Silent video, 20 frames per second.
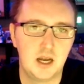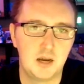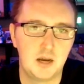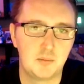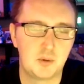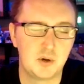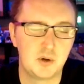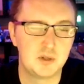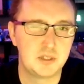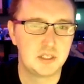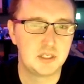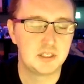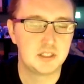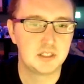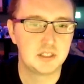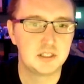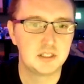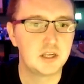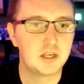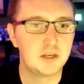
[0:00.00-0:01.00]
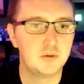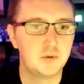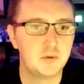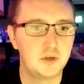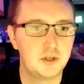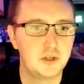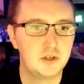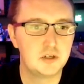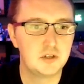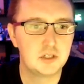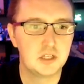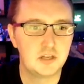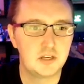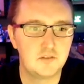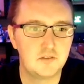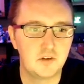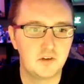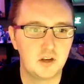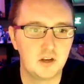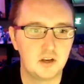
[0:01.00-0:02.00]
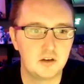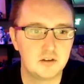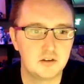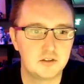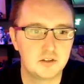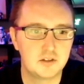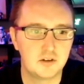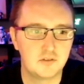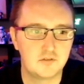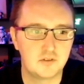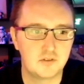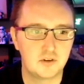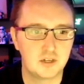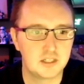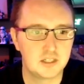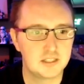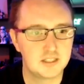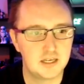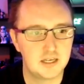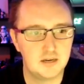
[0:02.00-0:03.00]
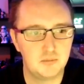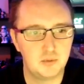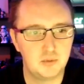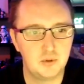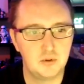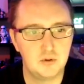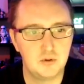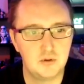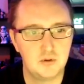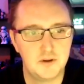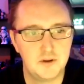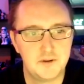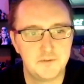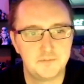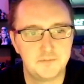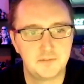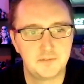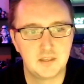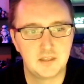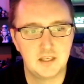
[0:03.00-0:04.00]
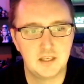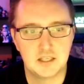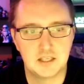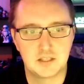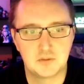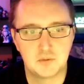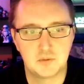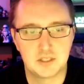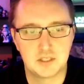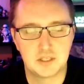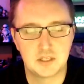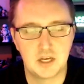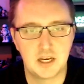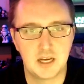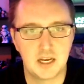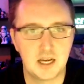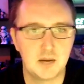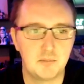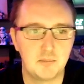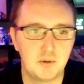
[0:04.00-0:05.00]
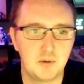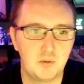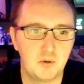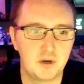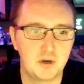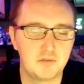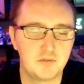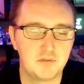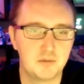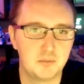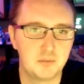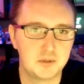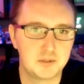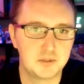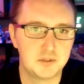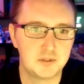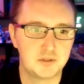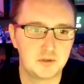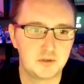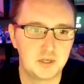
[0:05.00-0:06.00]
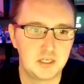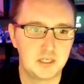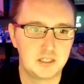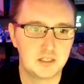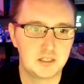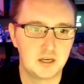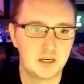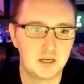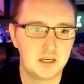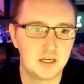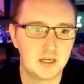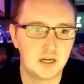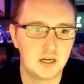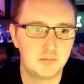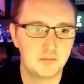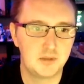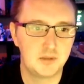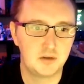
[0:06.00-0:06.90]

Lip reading: processes that you would usually follow. So for example, yes, we're signing up, but what if the person's already signed up?